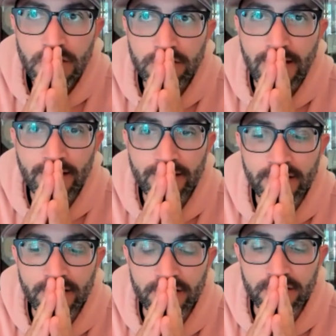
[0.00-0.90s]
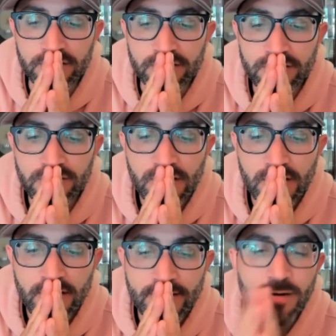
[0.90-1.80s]
that is
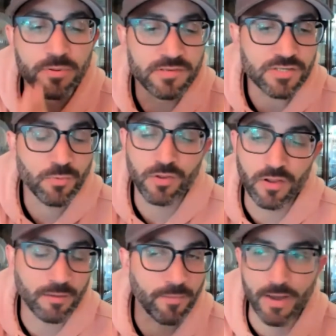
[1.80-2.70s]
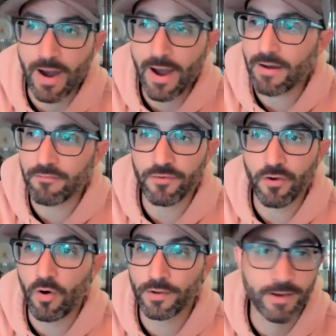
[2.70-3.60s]
in a position where they're like, man, I have
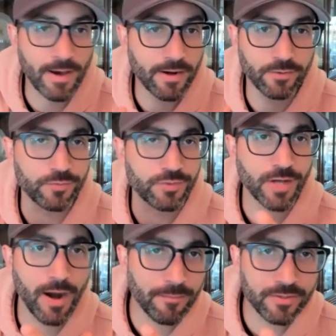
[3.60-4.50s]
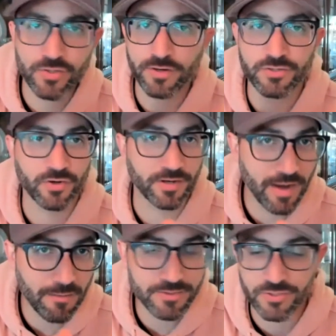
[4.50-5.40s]
no idea how to do geometry or
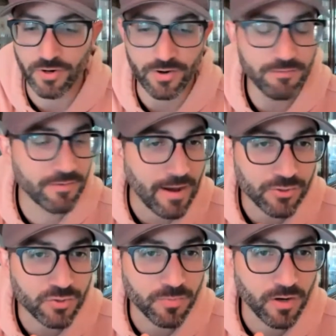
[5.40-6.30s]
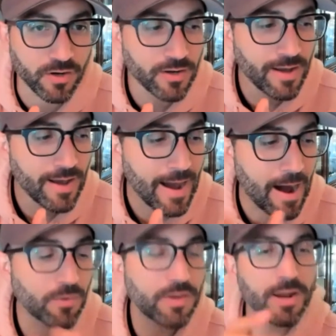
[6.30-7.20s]
trigonometry or even algebra.
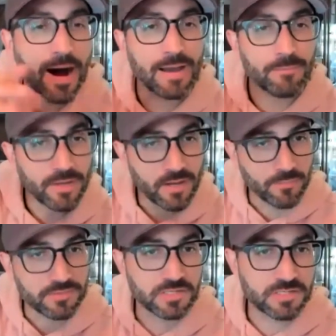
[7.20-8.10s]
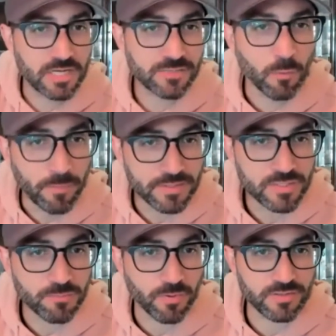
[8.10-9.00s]
How can I become a successful
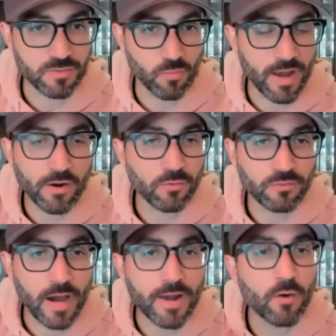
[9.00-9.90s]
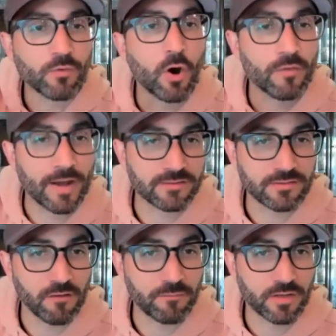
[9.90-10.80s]
business person when I don't know that
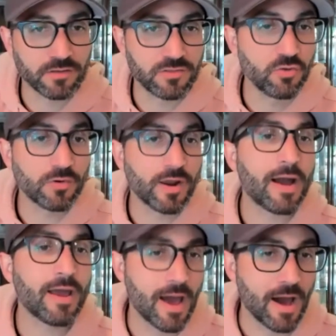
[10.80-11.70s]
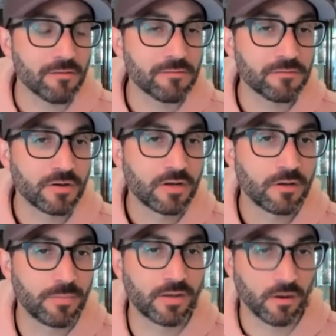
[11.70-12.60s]
stuff? Because you and I have
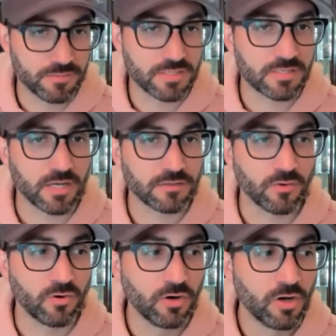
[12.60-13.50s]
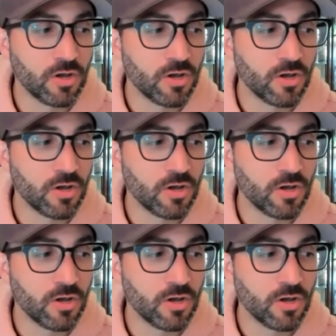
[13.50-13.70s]
become successful